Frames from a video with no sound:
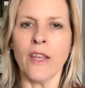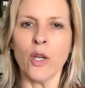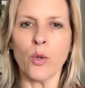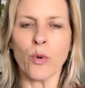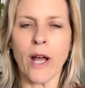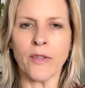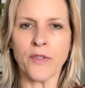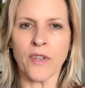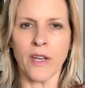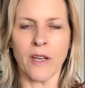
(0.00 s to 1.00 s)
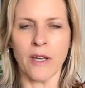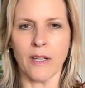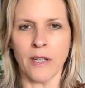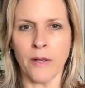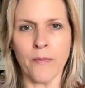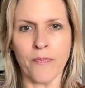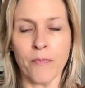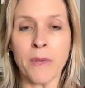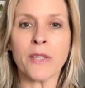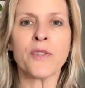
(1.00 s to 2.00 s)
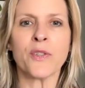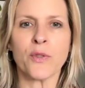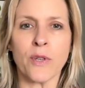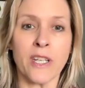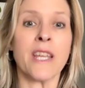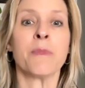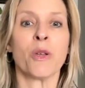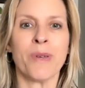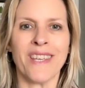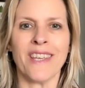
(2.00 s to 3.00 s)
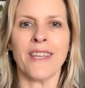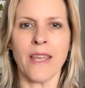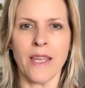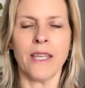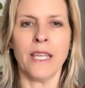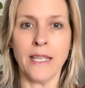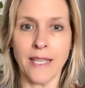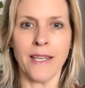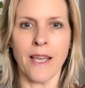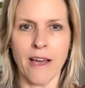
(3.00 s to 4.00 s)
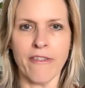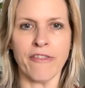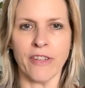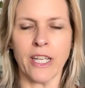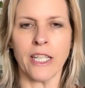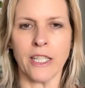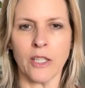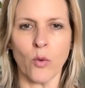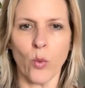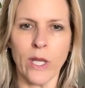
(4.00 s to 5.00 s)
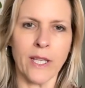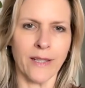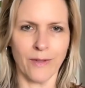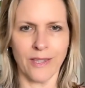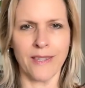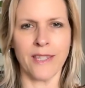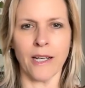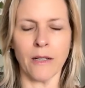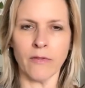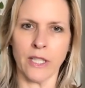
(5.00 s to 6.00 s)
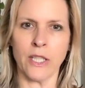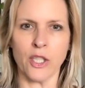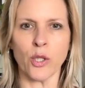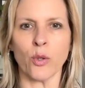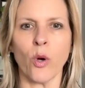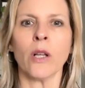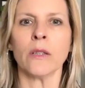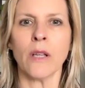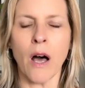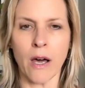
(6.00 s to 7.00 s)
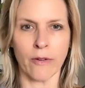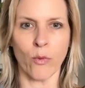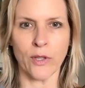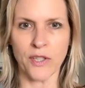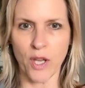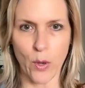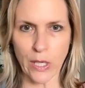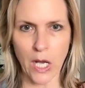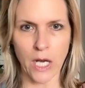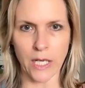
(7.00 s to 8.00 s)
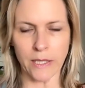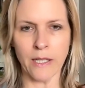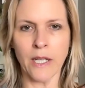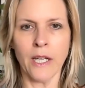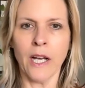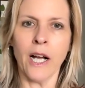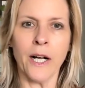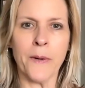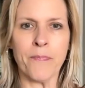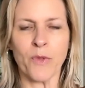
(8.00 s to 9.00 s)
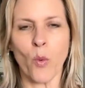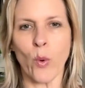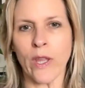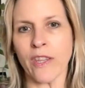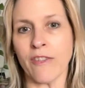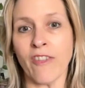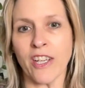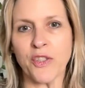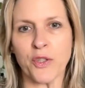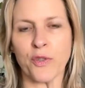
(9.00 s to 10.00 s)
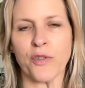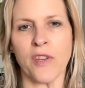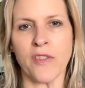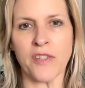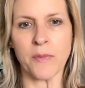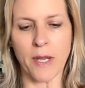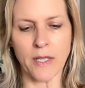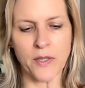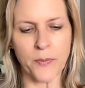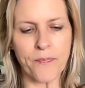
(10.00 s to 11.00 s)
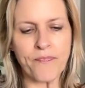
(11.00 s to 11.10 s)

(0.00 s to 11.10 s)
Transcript: who runs an MLP ETF, and we delve into a lot of what's going on with investors in the space.